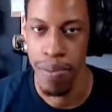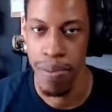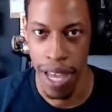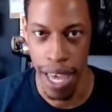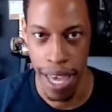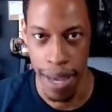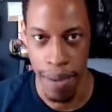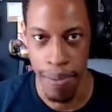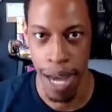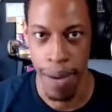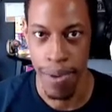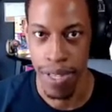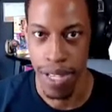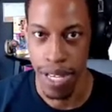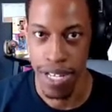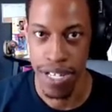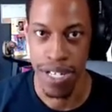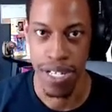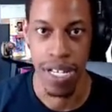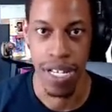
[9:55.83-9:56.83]
black
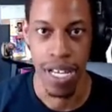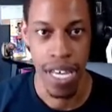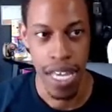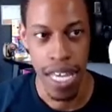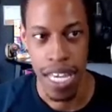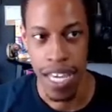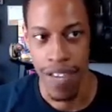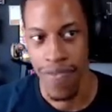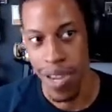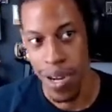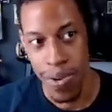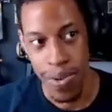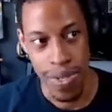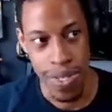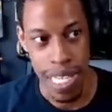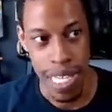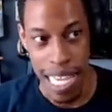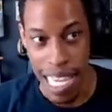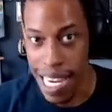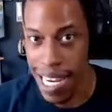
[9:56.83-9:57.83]
population. If there
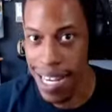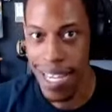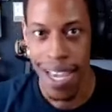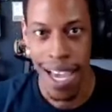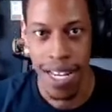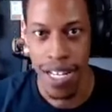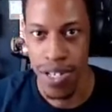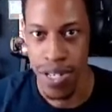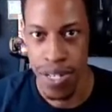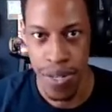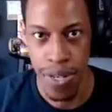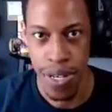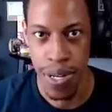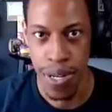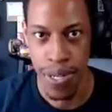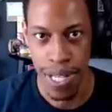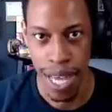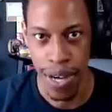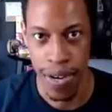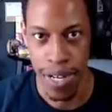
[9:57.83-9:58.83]
was any kind of
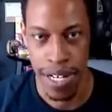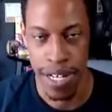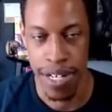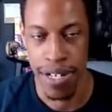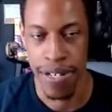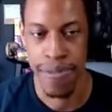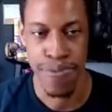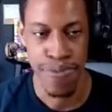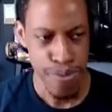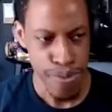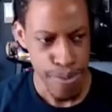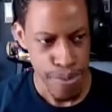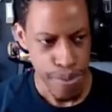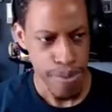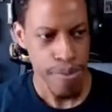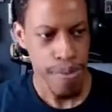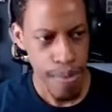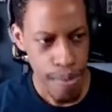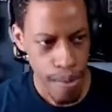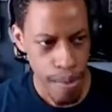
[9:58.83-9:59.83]
studios out here,
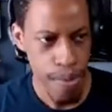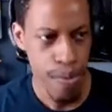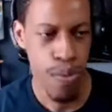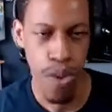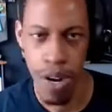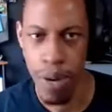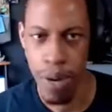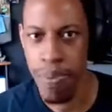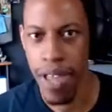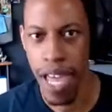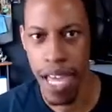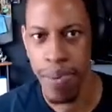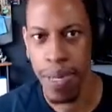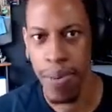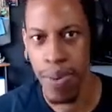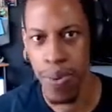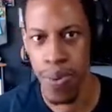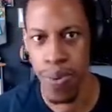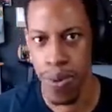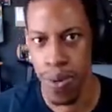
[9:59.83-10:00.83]
more black
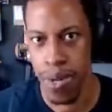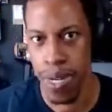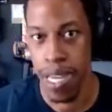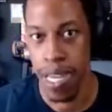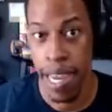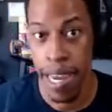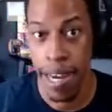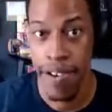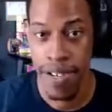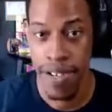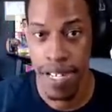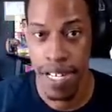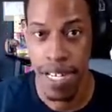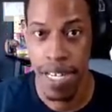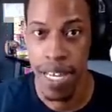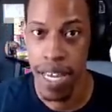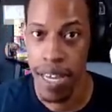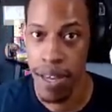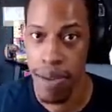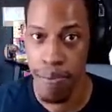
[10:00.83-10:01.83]
people will inherently
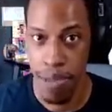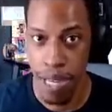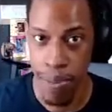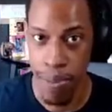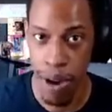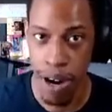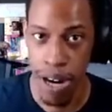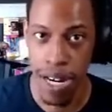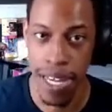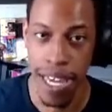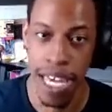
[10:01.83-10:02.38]
be a part of the